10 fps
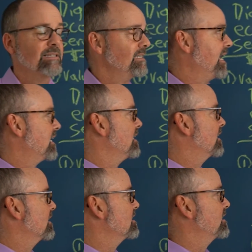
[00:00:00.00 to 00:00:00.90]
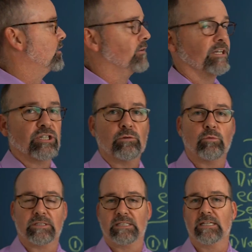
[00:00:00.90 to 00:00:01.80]
take into consideration
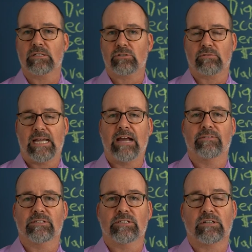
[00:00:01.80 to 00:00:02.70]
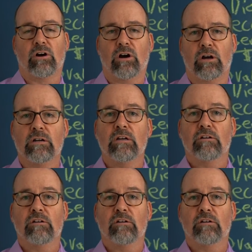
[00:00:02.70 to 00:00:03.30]
what the industry averages are